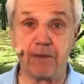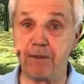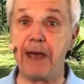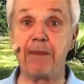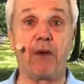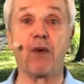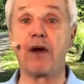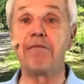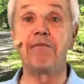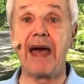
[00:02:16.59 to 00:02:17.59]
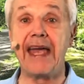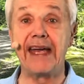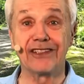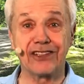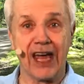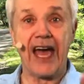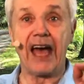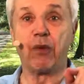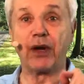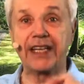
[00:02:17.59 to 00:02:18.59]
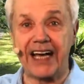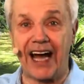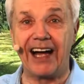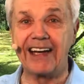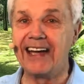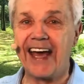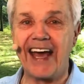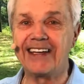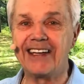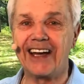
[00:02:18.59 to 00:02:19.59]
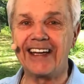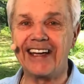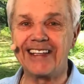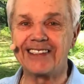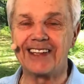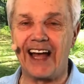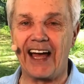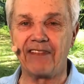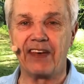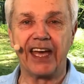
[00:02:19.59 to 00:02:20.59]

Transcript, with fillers: People were amazed at what God had done in his life.